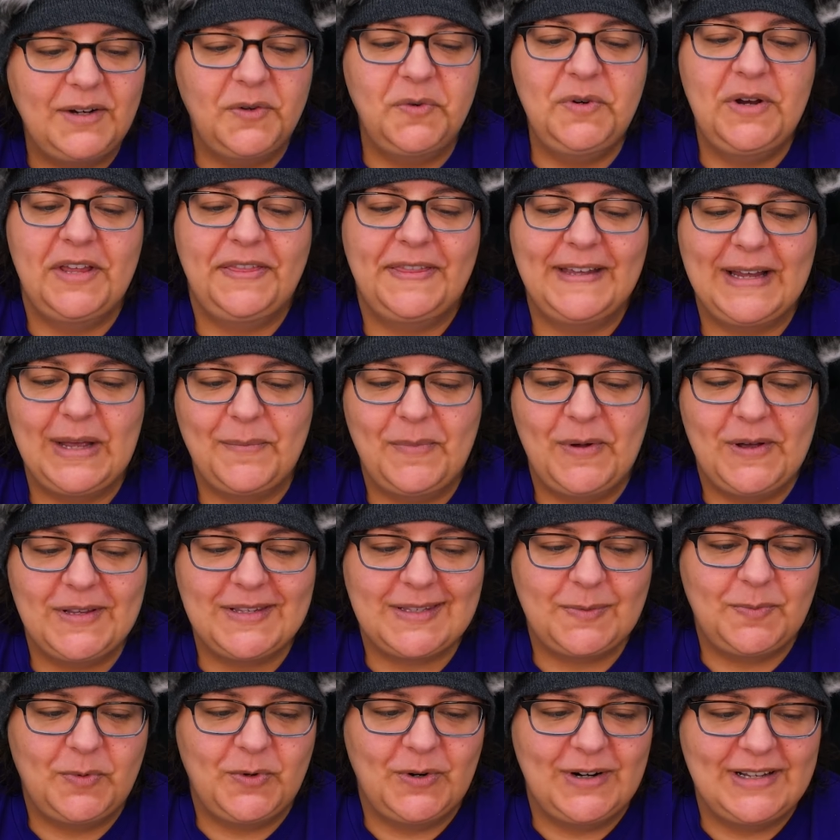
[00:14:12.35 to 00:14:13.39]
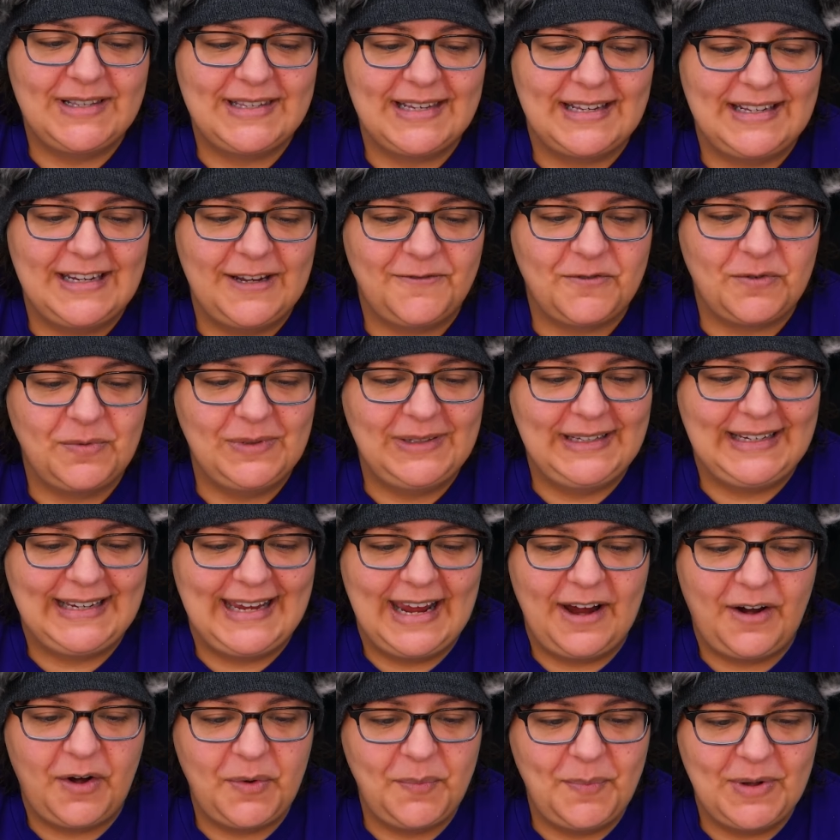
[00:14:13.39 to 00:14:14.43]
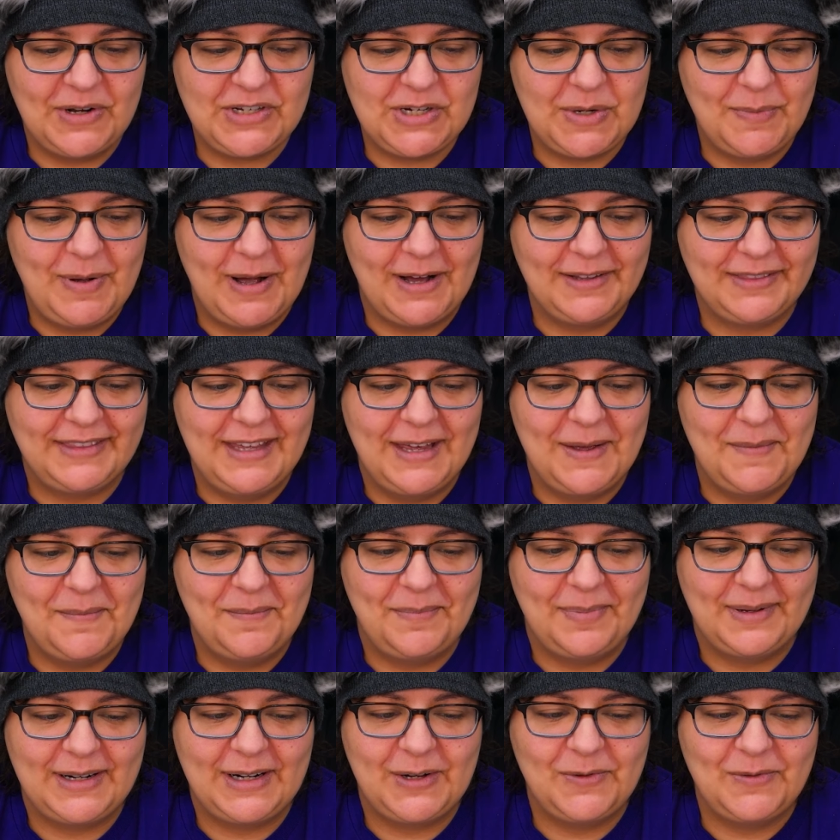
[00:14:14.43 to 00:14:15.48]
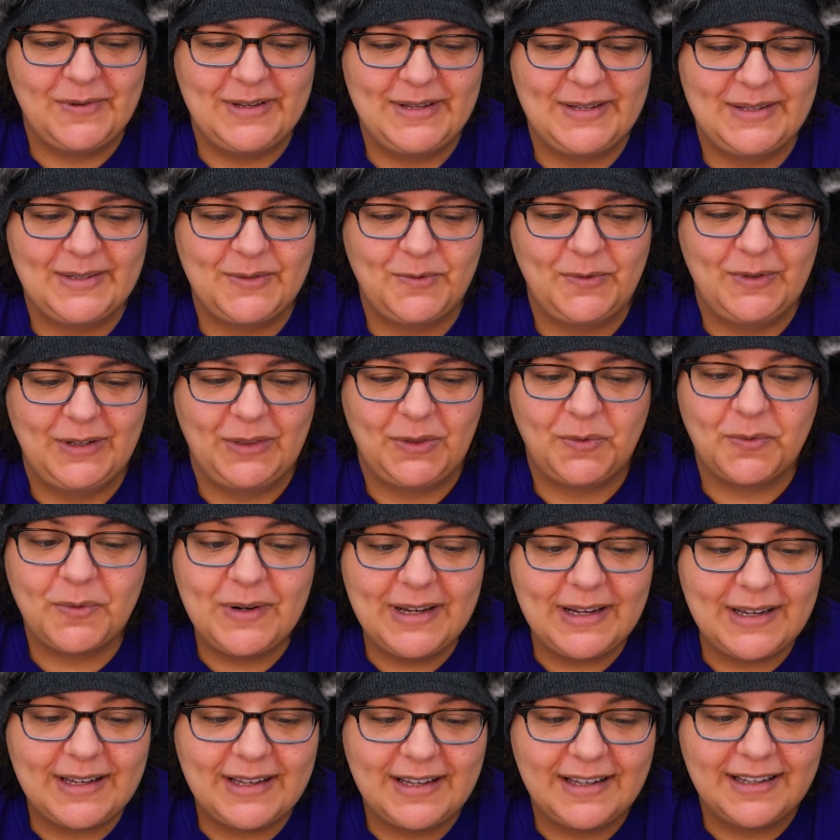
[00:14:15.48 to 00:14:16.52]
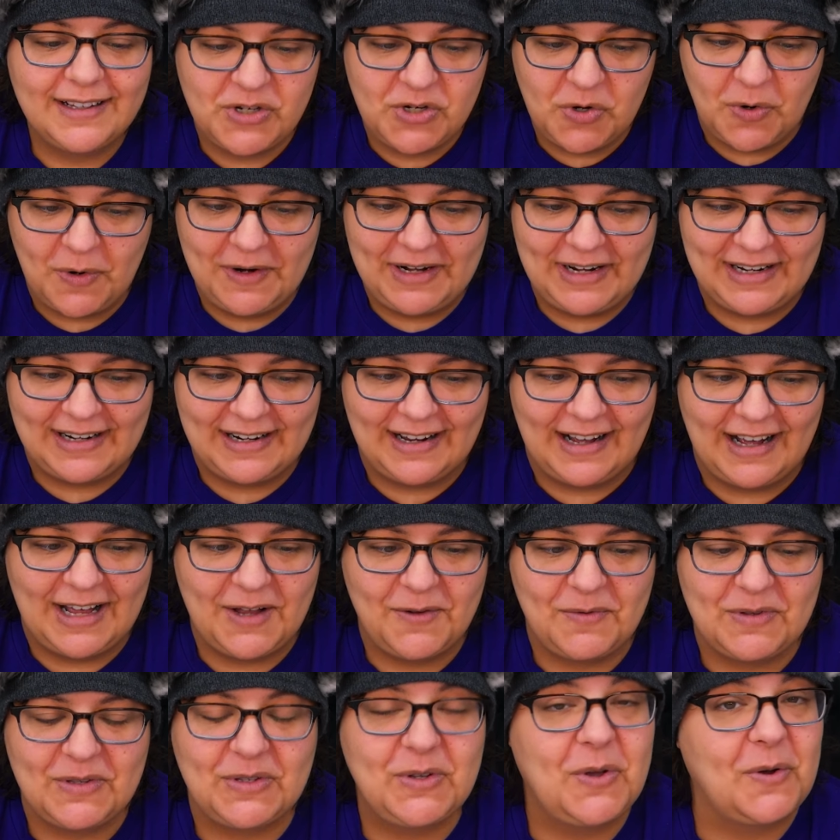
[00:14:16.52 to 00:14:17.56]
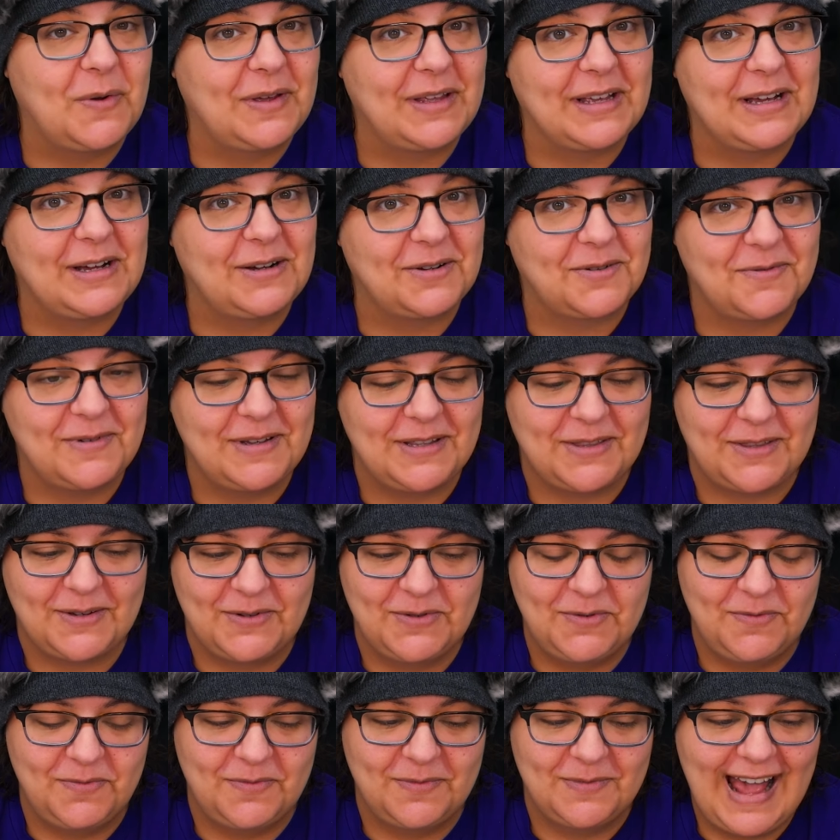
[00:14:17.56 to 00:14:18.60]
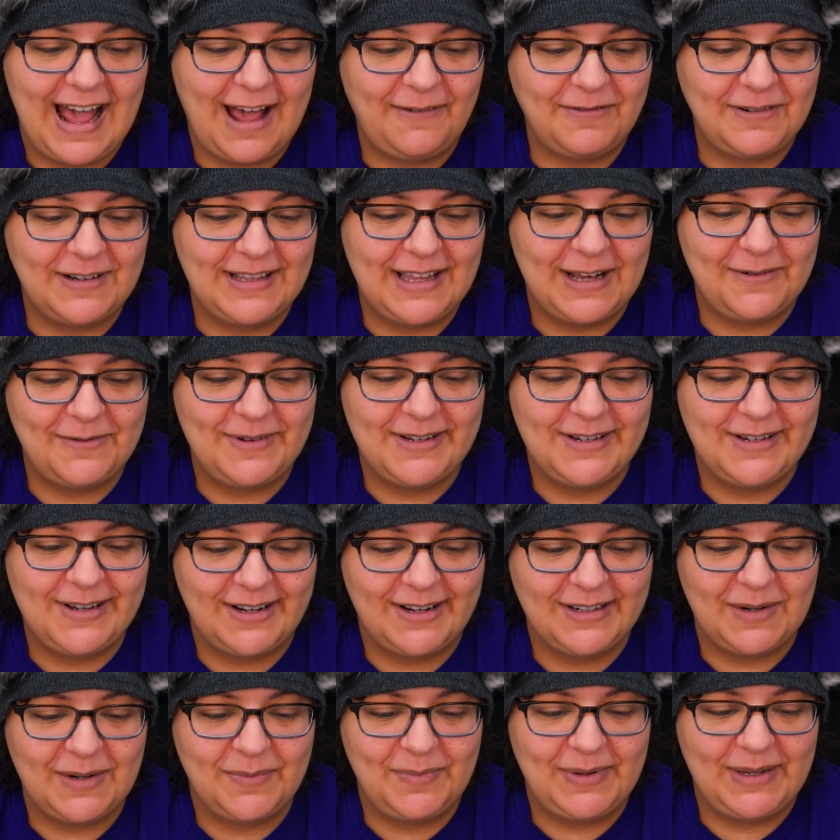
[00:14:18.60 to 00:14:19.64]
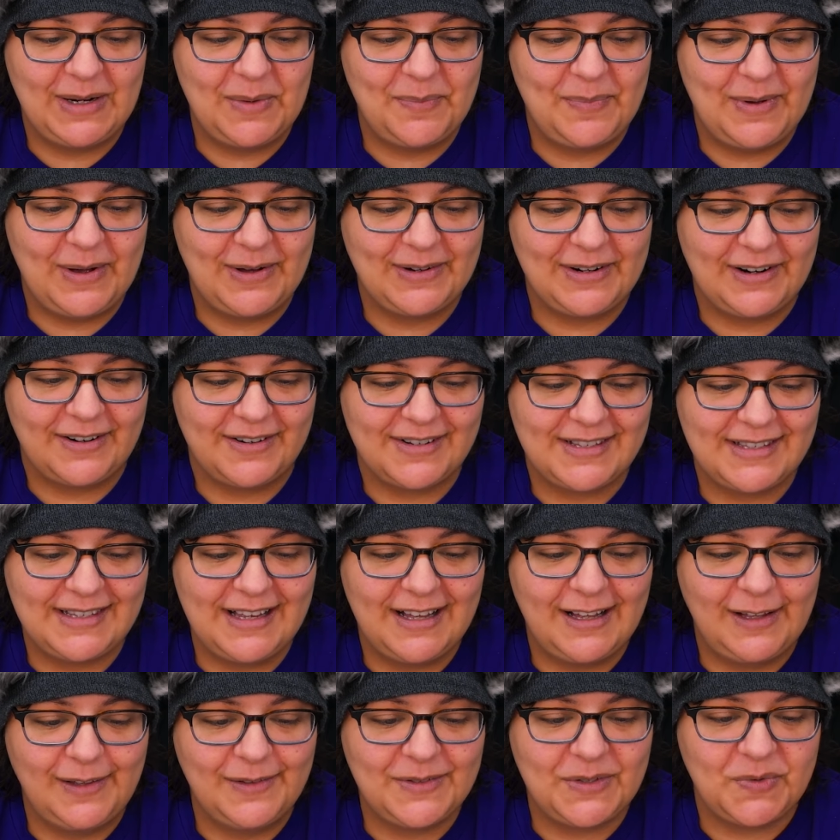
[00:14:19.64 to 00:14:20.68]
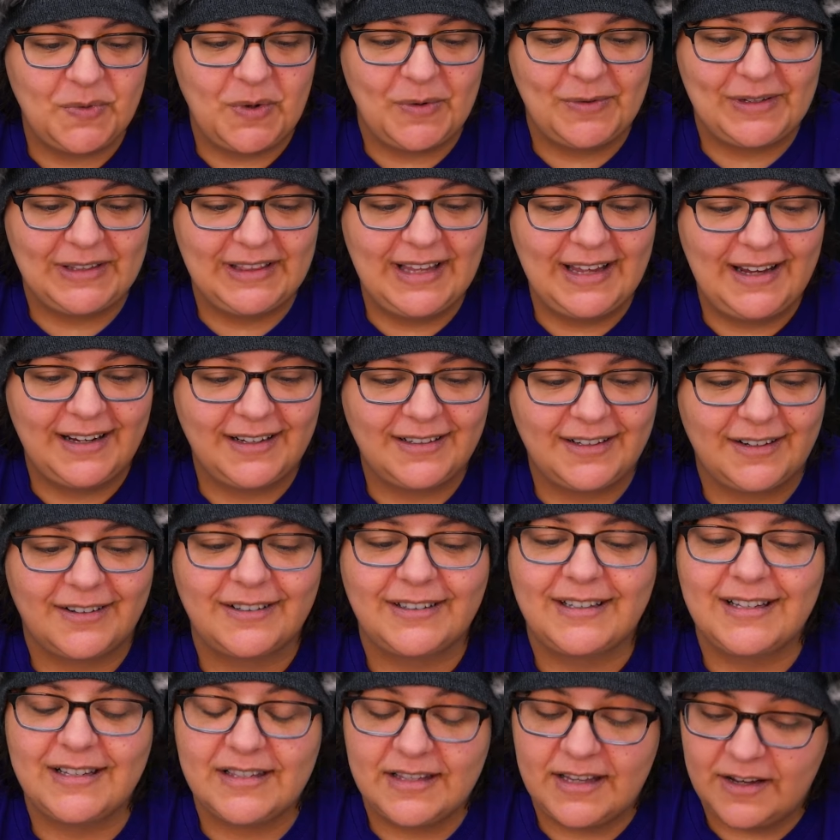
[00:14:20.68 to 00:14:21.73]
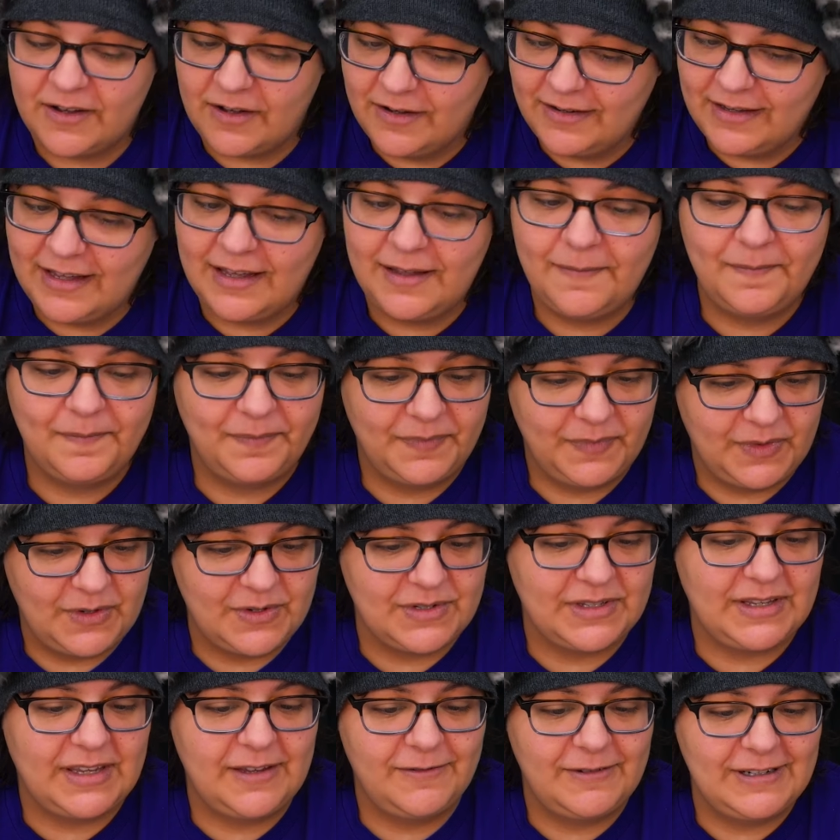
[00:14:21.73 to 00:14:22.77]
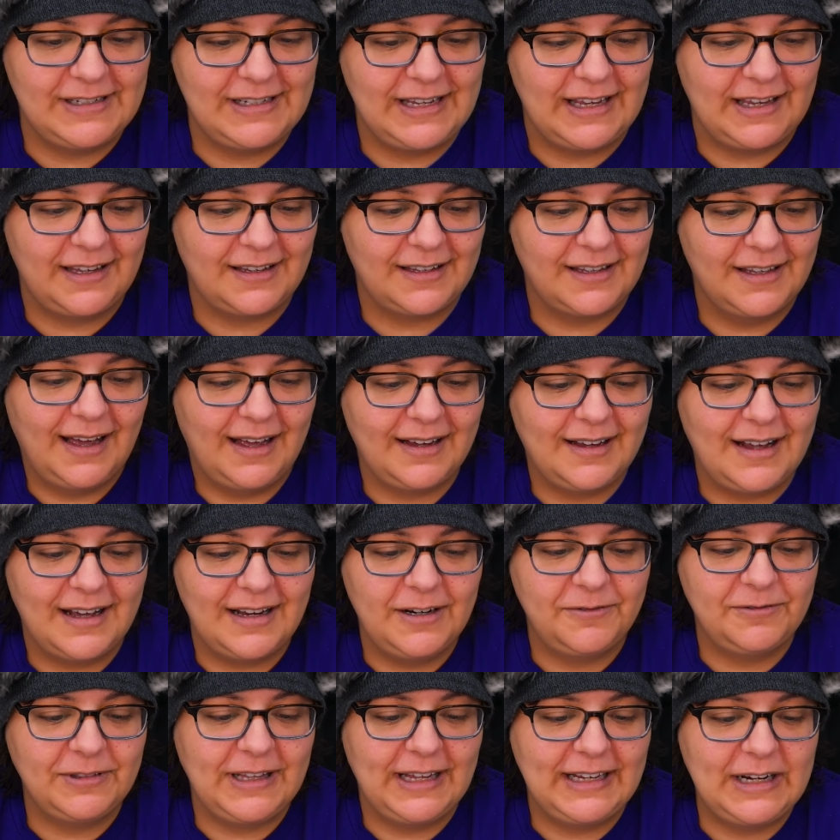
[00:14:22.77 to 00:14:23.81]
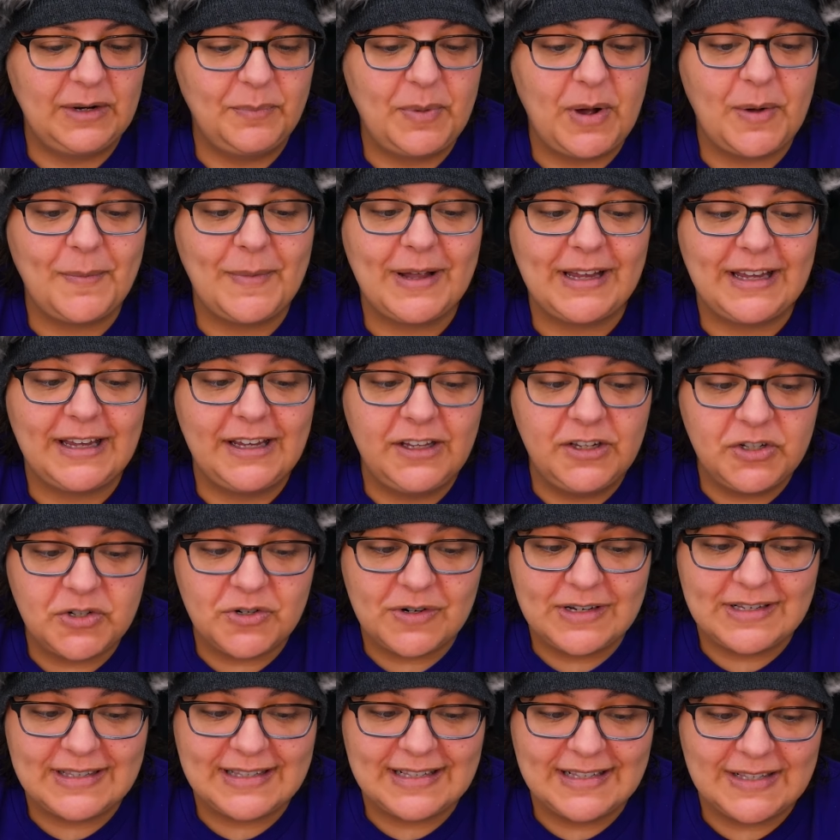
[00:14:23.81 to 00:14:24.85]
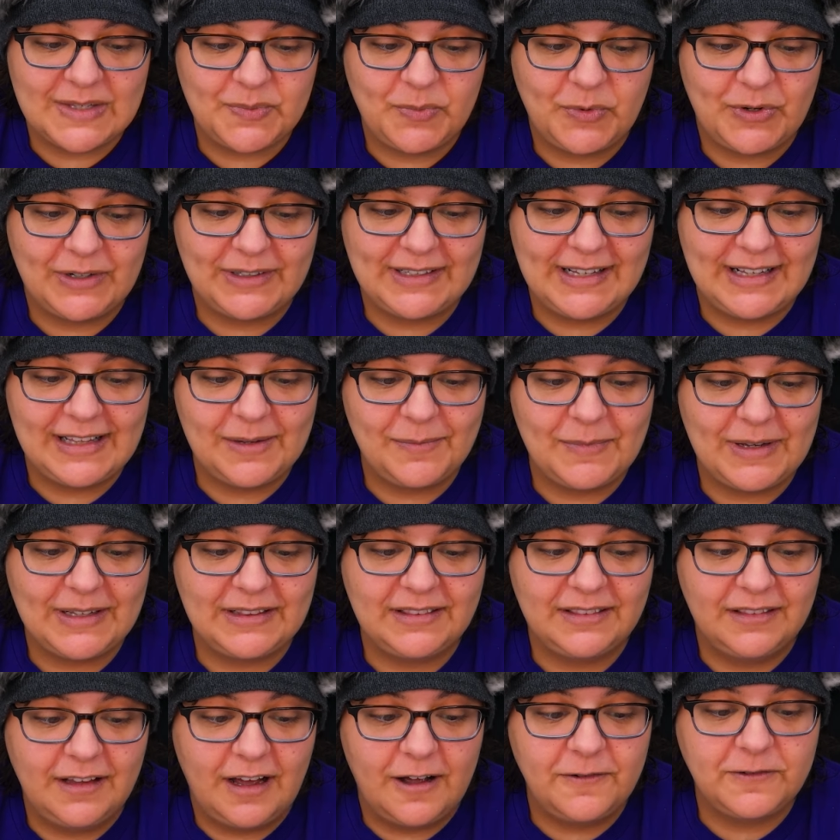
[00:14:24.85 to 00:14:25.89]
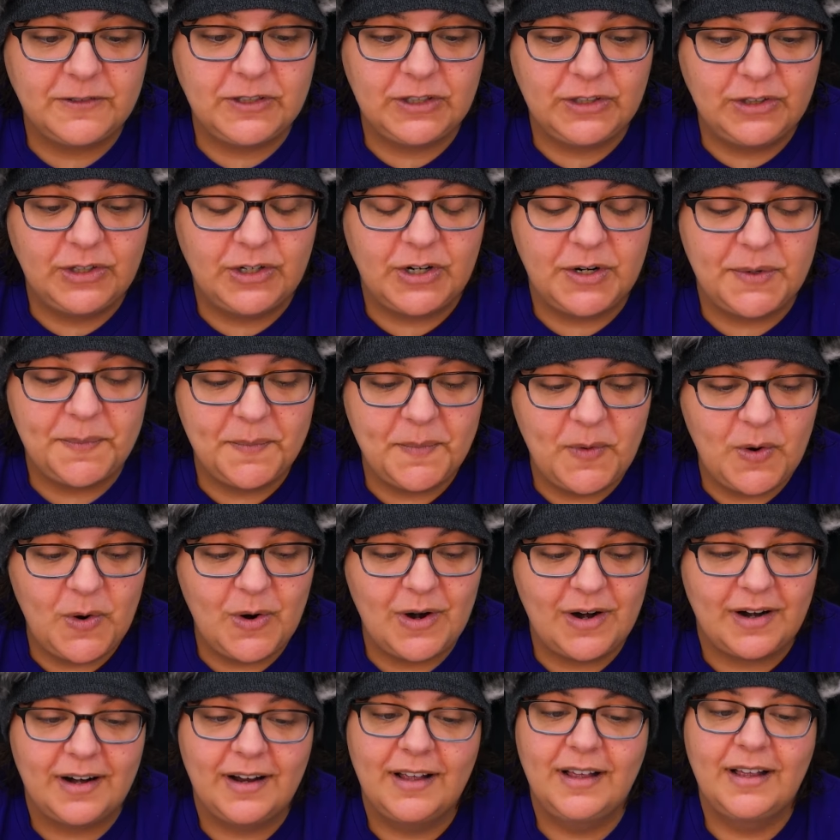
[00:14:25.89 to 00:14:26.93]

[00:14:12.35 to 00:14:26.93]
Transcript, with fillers: know nothing about sports and never really cared much about them, but it was with Rick Jordan I was going out with. Ooh. After that, we talked a bit about ourselves, what we liked, our dislike. Okay, there's a give and take. I kind of lied about my interest in sport, telling my love to learn more.